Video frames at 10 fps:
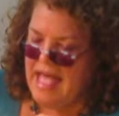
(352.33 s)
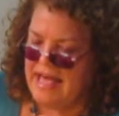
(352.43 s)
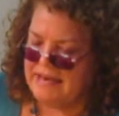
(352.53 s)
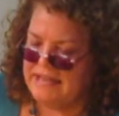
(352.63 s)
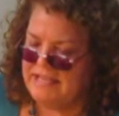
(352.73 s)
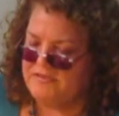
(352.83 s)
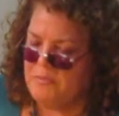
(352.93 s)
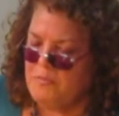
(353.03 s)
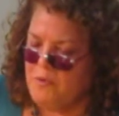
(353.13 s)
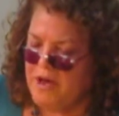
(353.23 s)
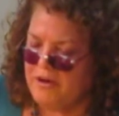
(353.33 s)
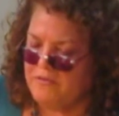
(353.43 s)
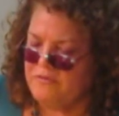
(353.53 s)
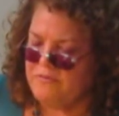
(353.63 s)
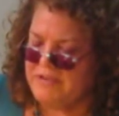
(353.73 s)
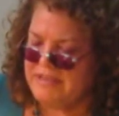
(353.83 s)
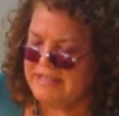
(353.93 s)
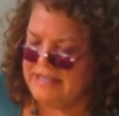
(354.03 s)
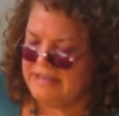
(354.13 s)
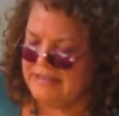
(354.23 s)
And he's from Murano, from
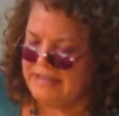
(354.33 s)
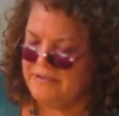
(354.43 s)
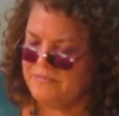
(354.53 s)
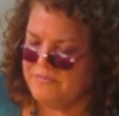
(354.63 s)
Venice, Italy.